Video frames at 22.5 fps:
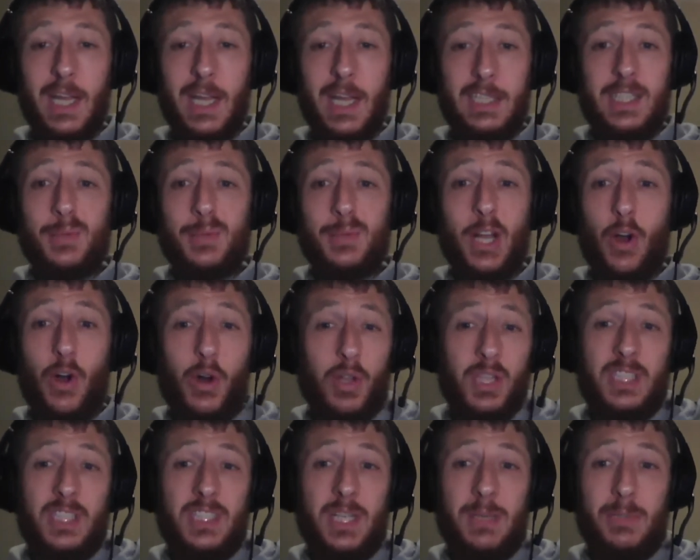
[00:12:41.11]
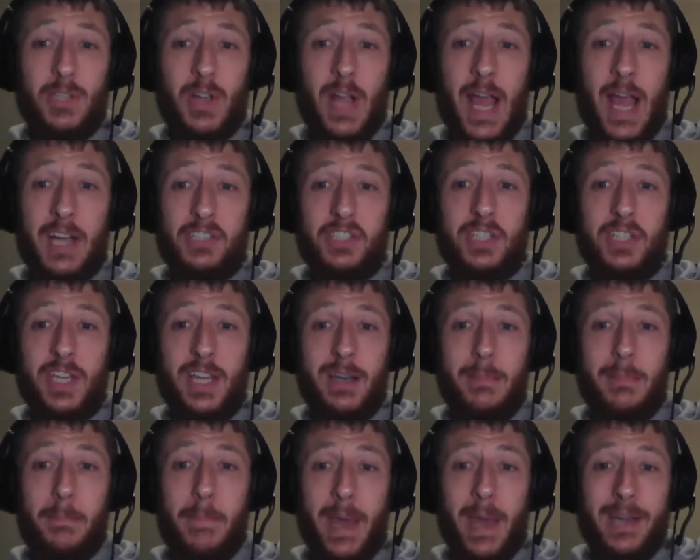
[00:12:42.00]
It seems like all these teams are actually
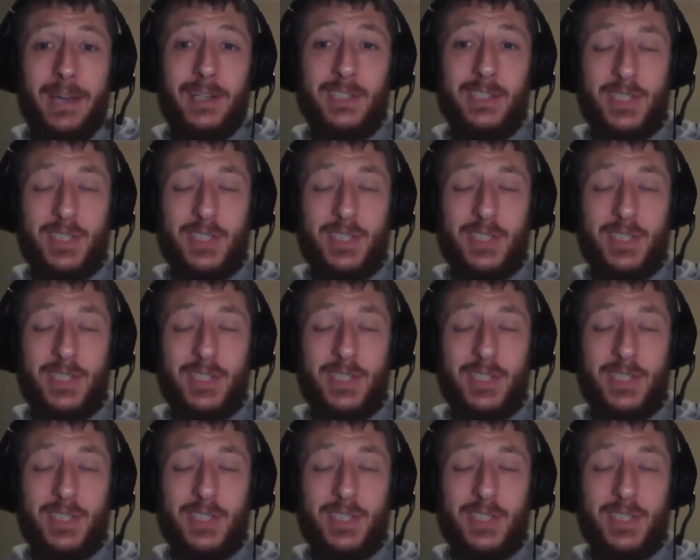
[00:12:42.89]
getting better.